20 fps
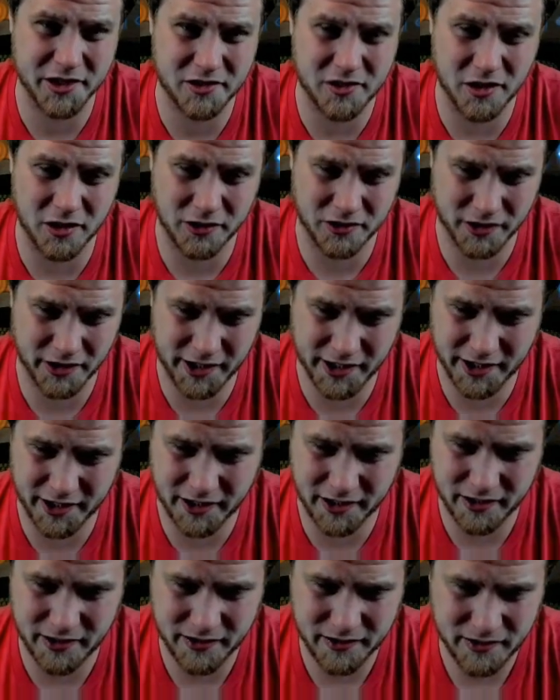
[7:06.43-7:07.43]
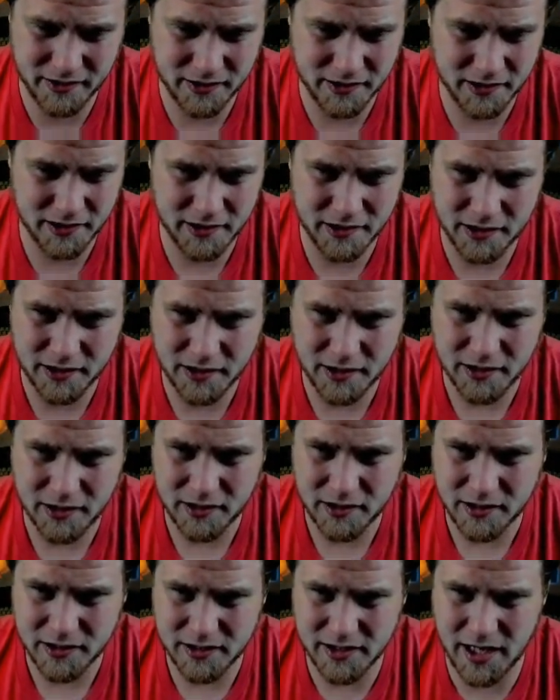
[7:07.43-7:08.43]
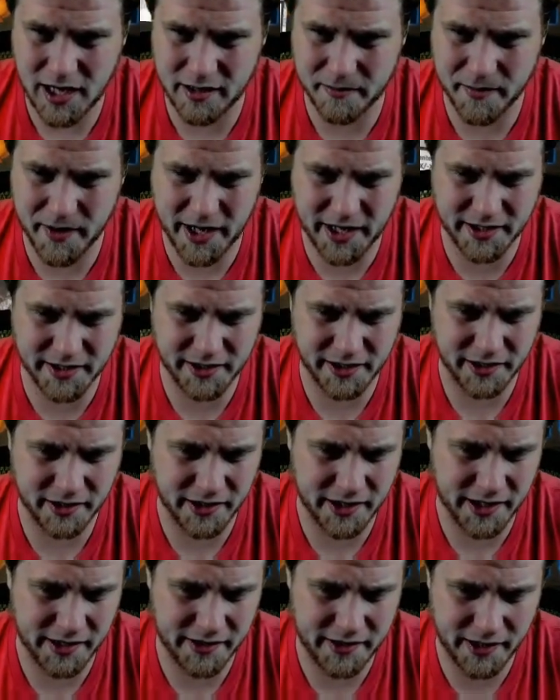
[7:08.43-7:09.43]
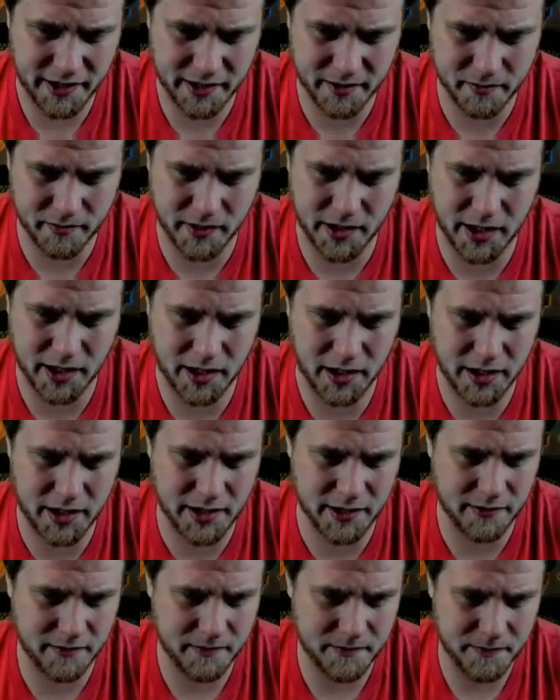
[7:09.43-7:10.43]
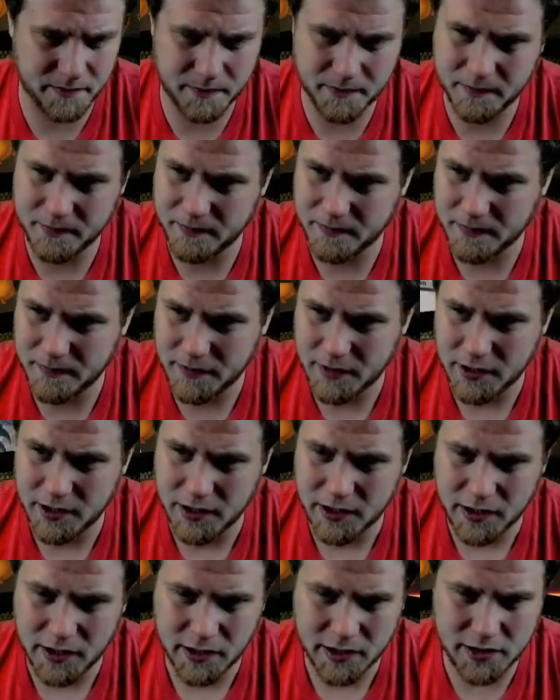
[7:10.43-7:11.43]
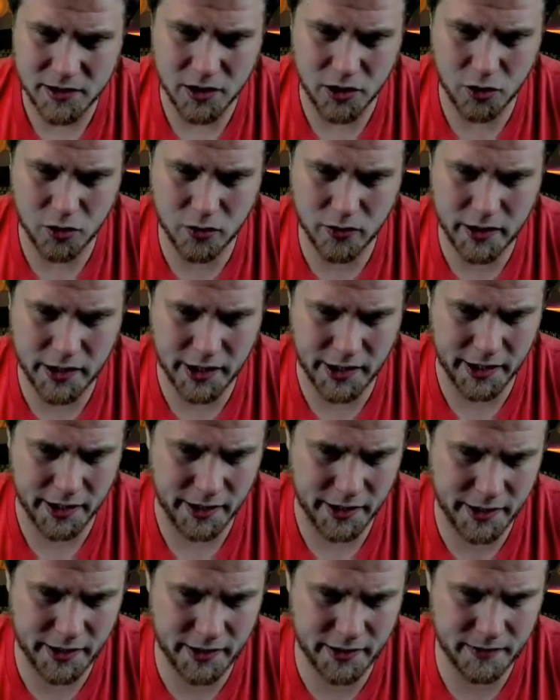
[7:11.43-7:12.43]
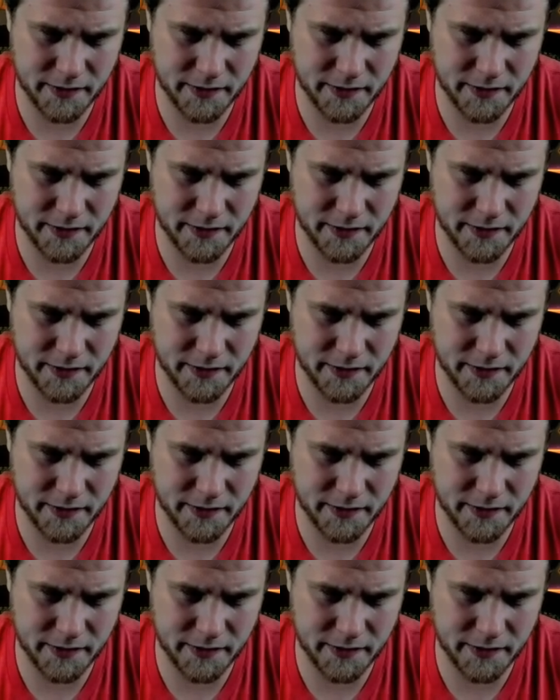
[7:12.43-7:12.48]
Cauldron here. Not amazing or anything, but it's okay.